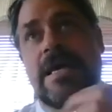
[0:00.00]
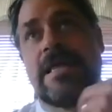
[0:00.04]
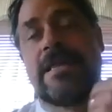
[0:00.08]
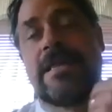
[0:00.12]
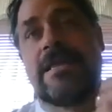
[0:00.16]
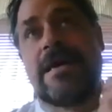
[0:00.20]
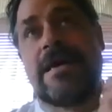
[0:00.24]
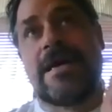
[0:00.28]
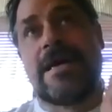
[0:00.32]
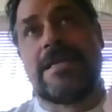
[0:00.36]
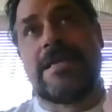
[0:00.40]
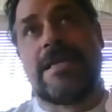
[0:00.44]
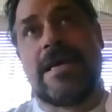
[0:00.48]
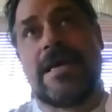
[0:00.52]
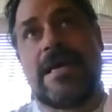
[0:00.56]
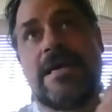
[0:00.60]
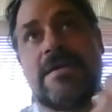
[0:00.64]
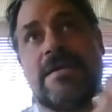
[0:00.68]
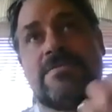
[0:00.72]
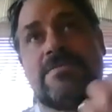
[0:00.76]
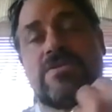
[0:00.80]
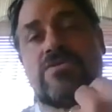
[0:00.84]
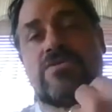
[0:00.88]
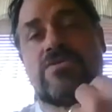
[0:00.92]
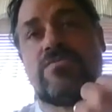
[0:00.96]
that
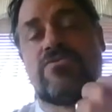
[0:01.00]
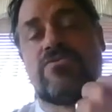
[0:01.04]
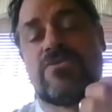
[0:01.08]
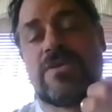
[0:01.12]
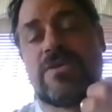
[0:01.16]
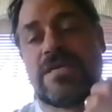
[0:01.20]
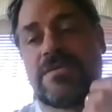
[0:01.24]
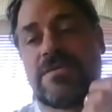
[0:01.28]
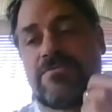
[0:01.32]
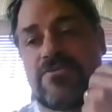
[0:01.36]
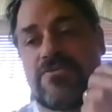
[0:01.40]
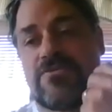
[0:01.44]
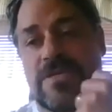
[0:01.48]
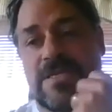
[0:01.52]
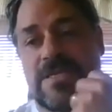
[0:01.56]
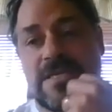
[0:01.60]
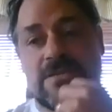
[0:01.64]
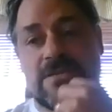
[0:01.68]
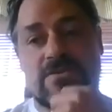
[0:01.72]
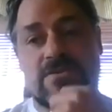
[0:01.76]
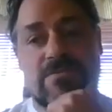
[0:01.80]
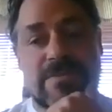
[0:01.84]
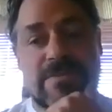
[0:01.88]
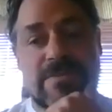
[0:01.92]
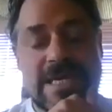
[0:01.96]
aims to predict
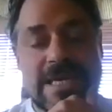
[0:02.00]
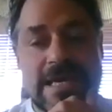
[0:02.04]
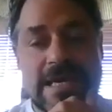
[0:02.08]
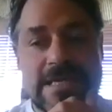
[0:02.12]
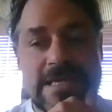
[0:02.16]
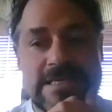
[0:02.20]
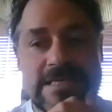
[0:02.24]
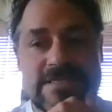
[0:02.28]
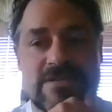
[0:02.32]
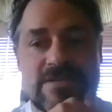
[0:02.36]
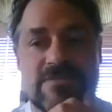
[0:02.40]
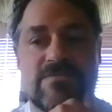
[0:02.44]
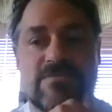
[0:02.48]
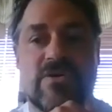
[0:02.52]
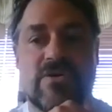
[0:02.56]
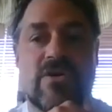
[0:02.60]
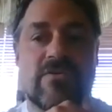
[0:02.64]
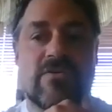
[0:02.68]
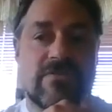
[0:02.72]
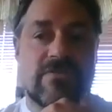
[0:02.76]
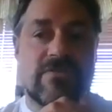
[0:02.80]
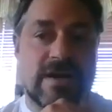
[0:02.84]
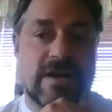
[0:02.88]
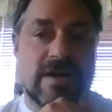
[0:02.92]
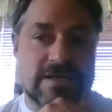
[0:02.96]
the mechanism
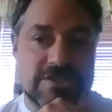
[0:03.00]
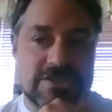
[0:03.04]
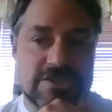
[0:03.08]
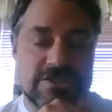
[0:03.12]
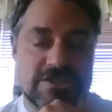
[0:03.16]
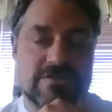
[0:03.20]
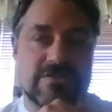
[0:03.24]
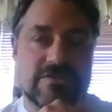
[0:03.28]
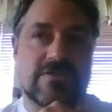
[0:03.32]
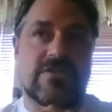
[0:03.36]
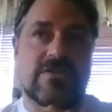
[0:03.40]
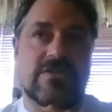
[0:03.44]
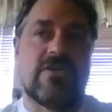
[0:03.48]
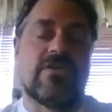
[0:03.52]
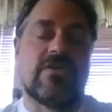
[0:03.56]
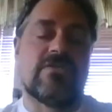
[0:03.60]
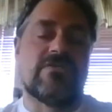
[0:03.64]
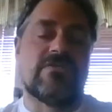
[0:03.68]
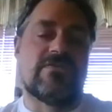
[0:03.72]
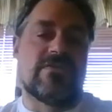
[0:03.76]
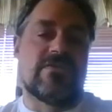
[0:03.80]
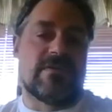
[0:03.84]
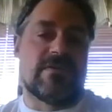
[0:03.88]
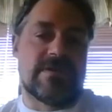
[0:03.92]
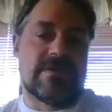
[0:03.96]
of action of
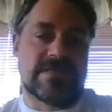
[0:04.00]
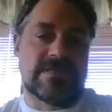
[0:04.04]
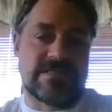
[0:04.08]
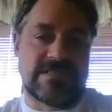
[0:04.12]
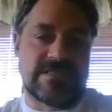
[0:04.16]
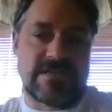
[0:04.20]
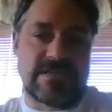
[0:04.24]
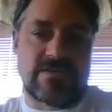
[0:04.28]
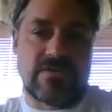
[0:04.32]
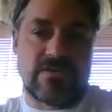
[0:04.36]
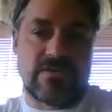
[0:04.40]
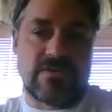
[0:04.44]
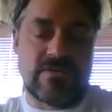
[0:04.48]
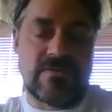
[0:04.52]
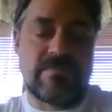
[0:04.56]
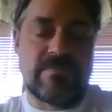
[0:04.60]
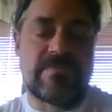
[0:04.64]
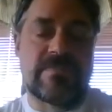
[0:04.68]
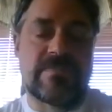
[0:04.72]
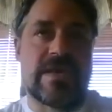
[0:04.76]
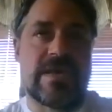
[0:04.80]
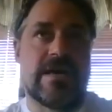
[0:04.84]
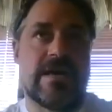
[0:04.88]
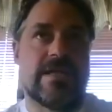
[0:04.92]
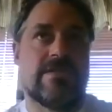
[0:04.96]
pharmaceutical.
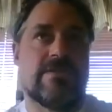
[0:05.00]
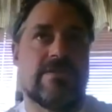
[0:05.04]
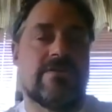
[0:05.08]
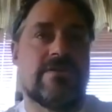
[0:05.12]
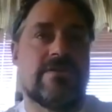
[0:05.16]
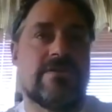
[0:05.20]
And